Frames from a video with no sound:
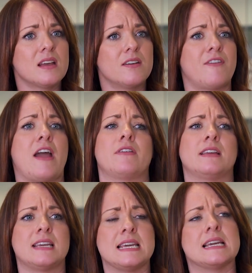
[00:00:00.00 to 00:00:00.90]
very
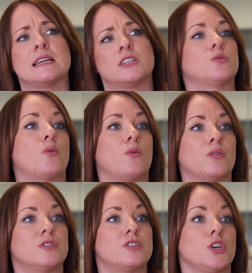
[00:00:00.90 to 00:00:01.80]
geared
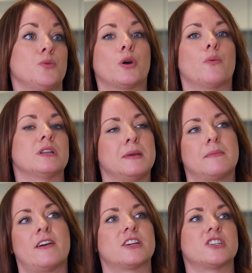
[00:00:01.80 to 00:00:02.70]
towards you were going to be a
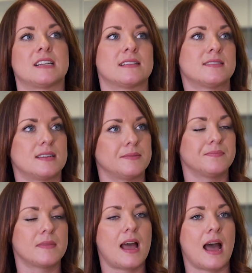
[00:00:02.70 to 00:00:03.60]
professional dancer,
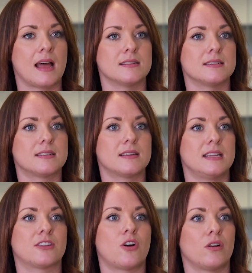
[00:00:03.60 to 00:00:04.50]
and
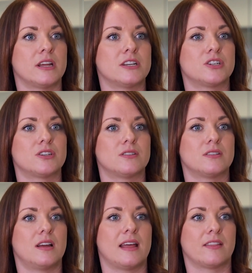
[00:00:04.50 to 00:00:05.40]
Neath College
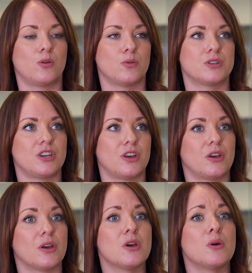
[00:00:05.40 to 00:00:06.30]
and the course
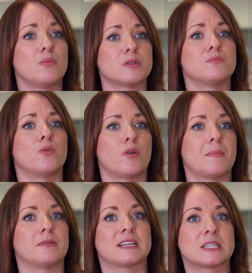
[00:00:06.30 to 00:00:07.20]
here was more
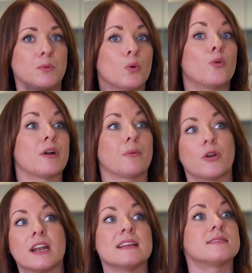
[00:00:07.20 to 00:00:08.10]
about exploring
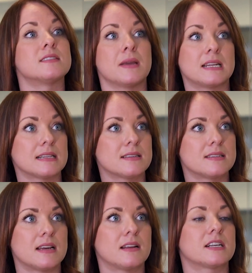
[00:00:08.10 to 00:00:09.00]
what it is to be a
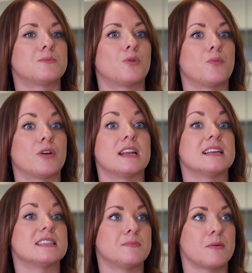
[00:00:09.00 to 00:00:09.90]
dancer and exploring what it
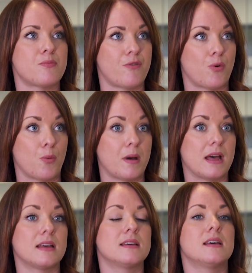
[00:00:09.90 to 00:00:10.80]
is to be a
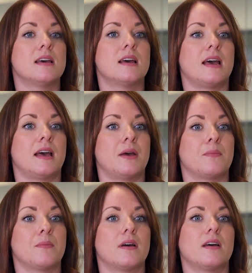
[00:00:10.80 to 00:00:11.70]
performer.
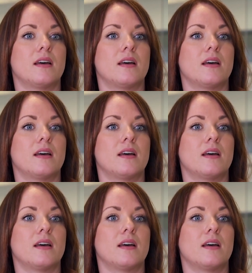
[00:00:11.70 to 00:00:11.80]
And